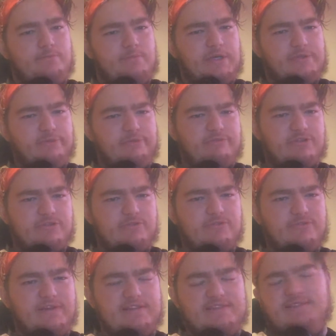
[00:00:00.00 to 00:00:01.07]
best movies of
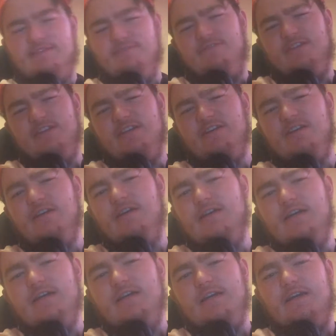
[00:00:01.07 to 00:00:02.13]
2017
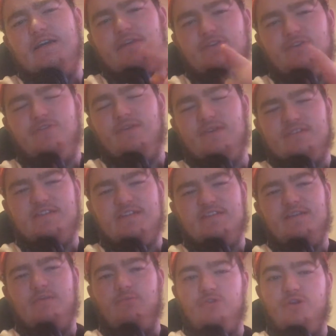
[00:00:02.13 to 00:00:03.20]
and a
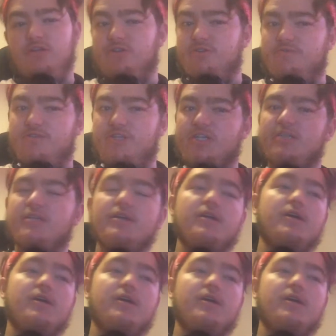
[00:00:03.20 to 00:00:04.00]
2018 prediction thing.